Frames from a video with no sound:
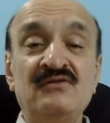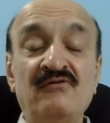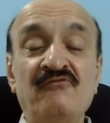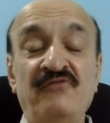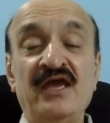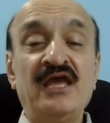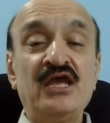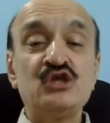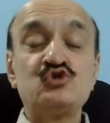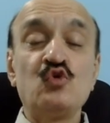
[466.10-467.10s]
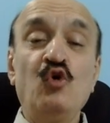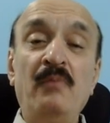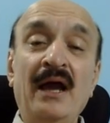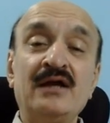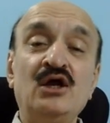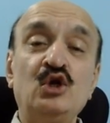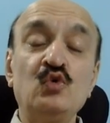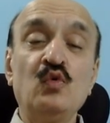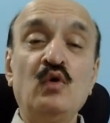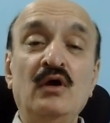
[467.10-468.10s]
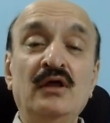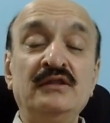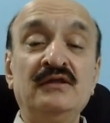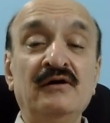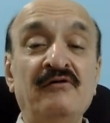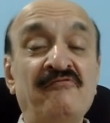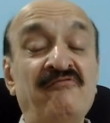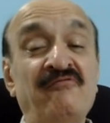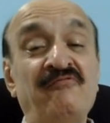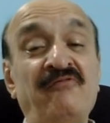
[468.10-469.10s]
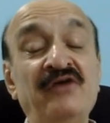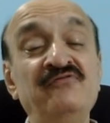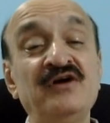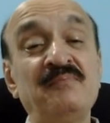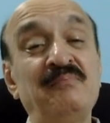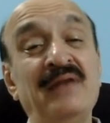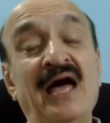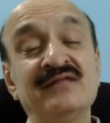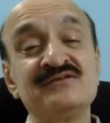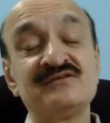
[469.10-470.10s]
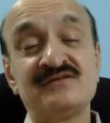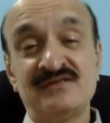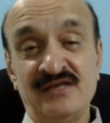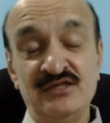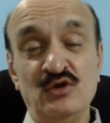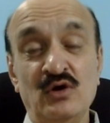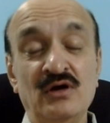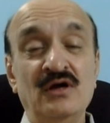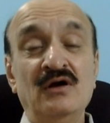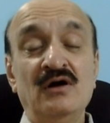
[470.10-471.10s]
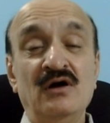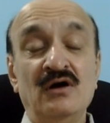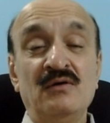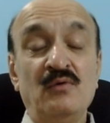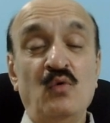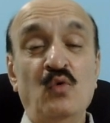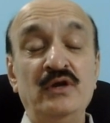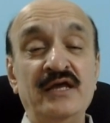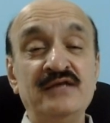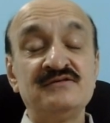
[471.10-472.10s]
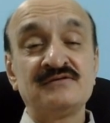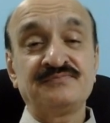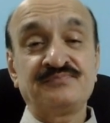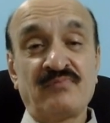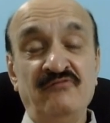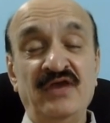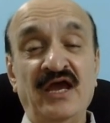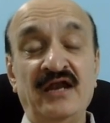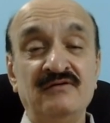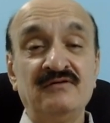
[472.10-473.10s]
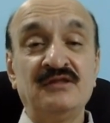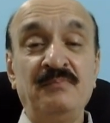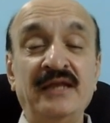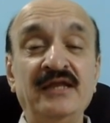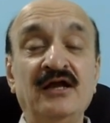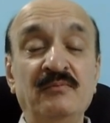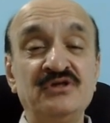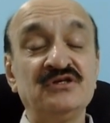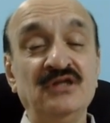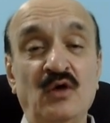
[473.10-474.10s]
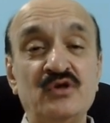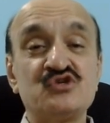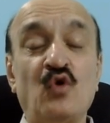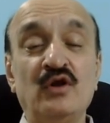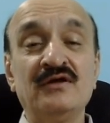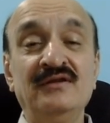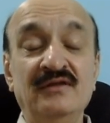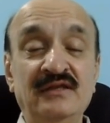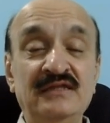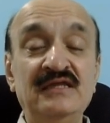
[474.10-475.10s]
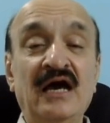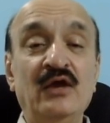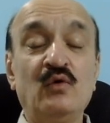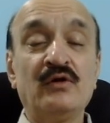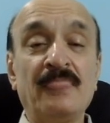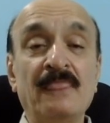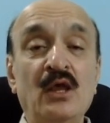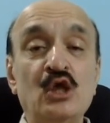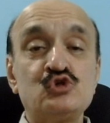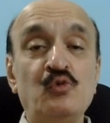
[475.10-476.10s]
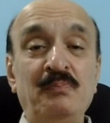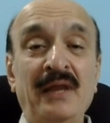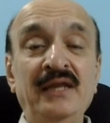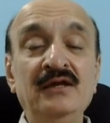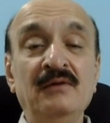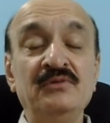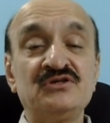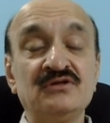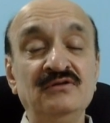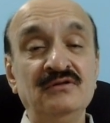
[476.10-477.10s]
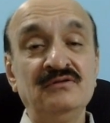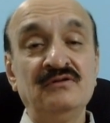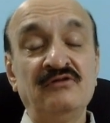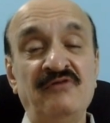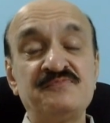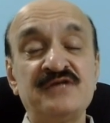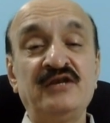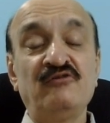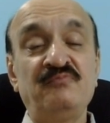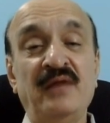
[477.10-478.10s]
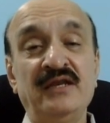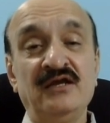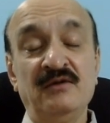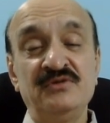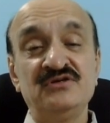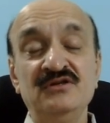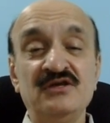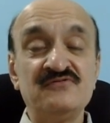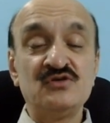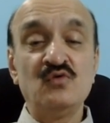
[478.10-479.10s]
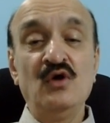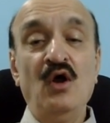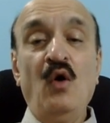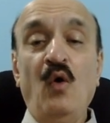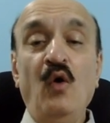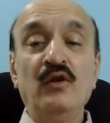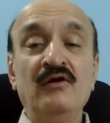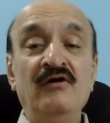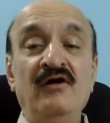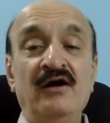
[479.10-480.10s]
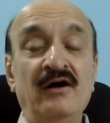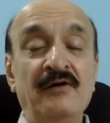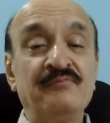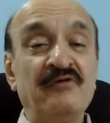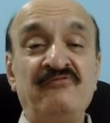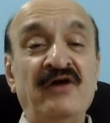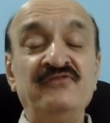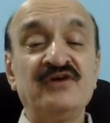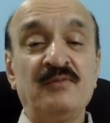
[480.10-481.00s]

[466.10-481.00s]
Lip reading: way is to go back to the 5 year plans. In the old days, we had the Planning Commission, now it's called the Niti Aayog. So, Planning Commission, the website of Planning Commission gives you all 5 year